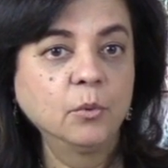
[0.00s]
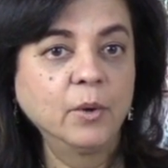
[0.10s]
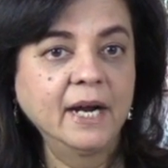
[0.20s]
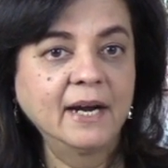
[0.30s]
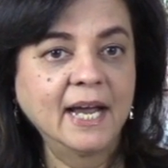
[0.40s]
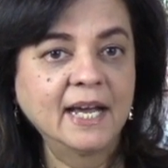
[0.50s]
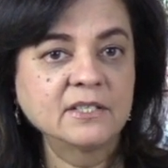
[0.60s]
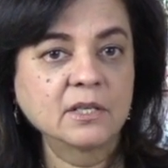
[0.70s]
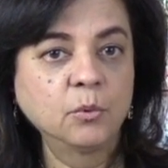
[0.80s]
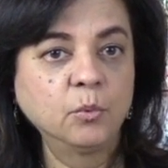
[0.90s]

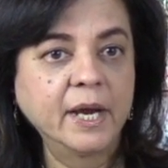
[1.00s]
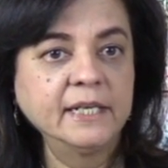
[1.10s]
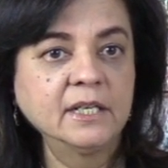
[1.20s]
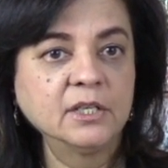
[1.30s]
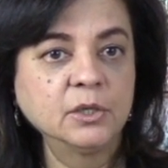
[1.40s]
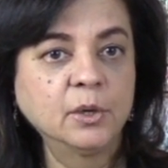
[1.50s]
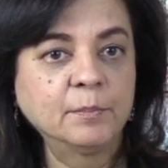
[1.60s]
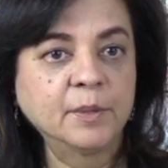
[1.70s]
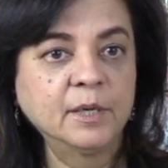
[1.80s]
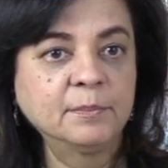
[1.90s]
Whereas when your
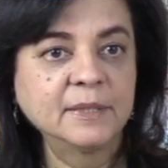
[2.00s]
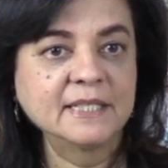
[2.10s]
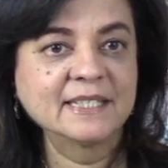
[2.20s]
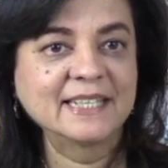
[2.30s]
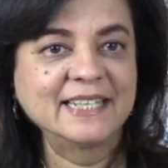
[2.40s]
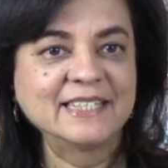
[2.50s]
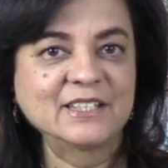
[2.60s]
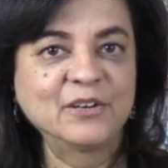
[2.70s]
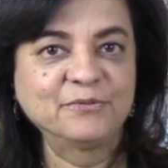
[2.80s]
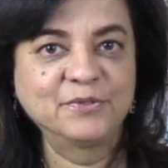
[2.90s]
purpose is
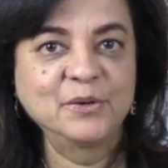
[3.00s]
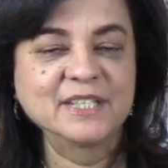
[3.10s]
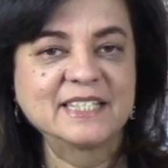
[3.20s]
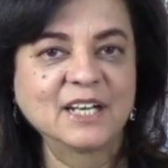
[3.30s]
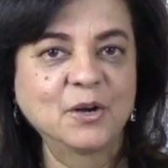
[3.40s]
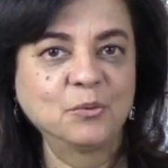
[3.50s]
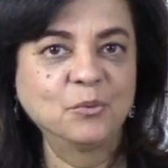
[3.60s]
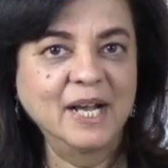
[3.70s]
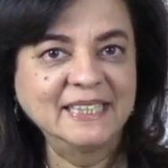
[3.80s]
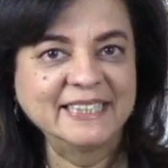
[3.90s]
on focusing
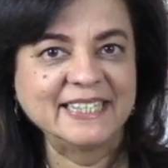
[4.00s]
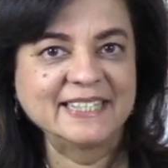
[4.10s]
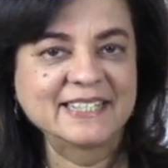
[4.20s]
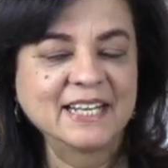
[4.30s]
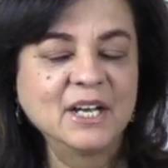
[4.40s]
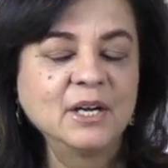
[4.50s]
on wellness,